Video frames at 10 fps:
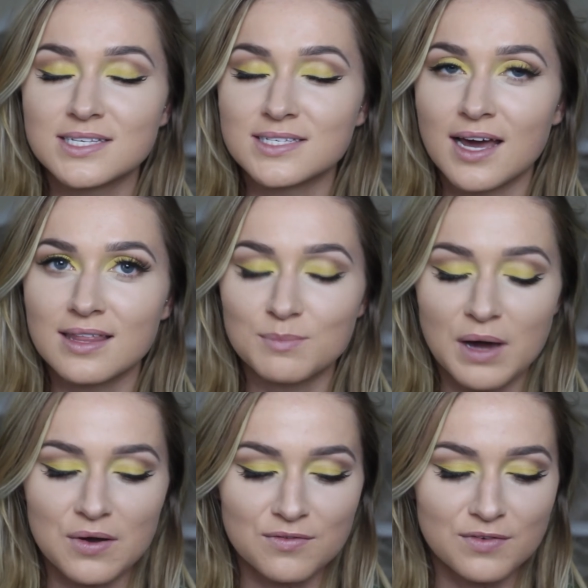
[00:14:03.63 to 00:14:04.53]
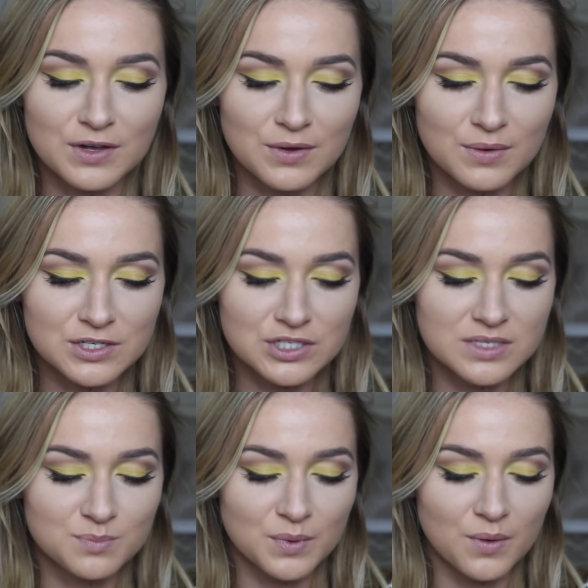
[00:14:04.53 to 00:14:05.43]
is not the powder for you. It
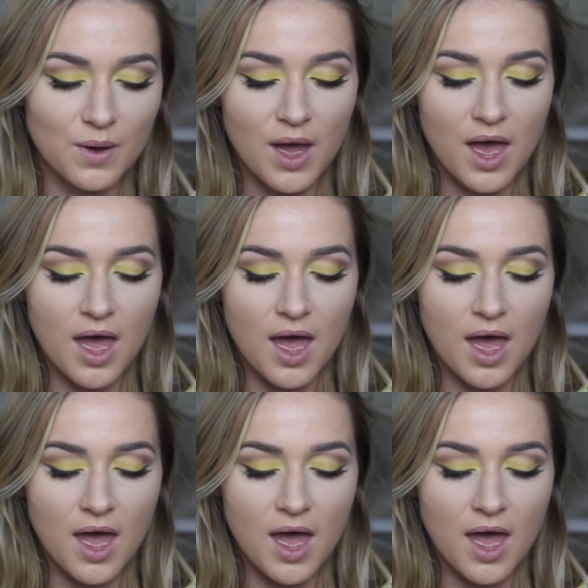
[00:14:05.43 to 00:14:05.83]
just spilled